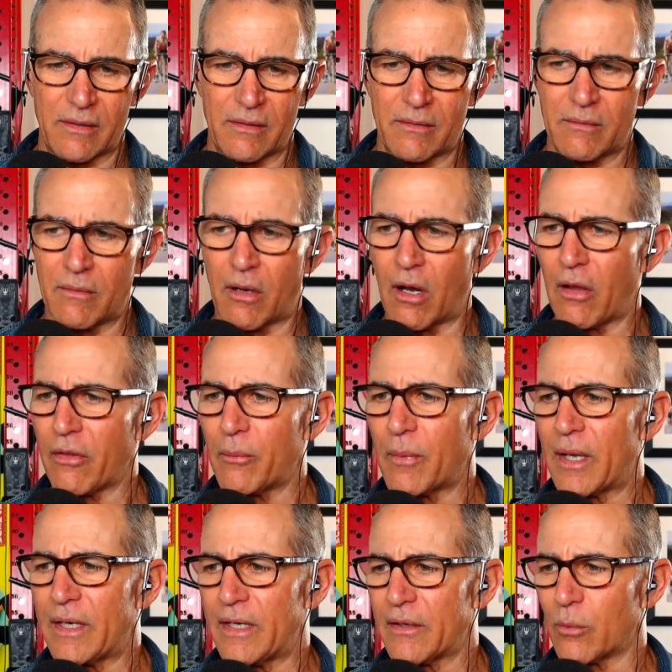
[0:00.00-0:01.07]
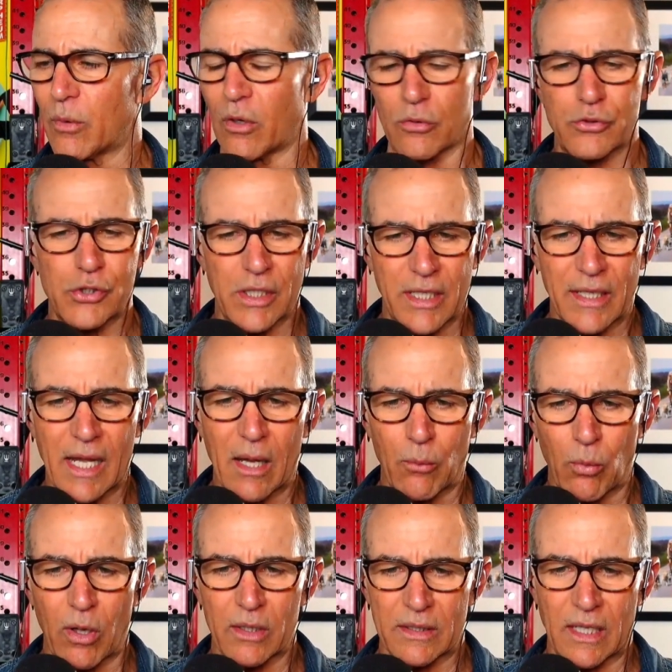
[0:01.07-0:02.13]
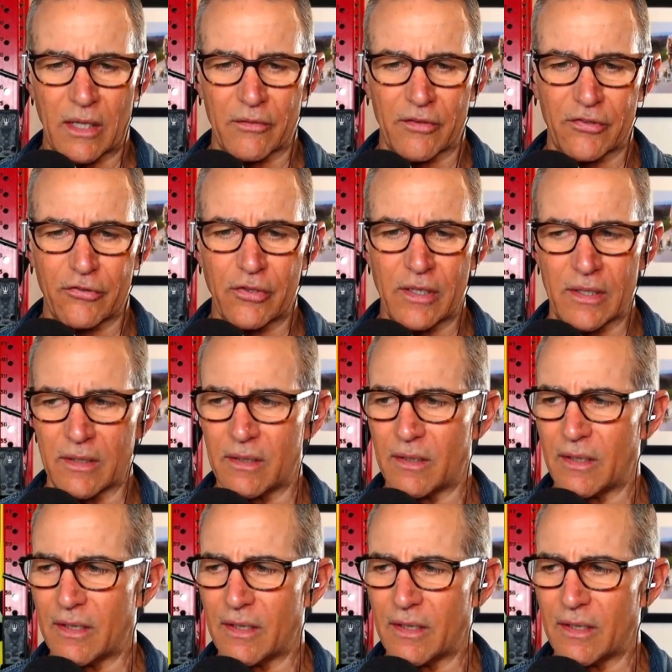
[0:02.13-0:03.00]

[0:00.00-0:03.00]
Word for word: Yeah. All the money in the world, she cannot walk down the street.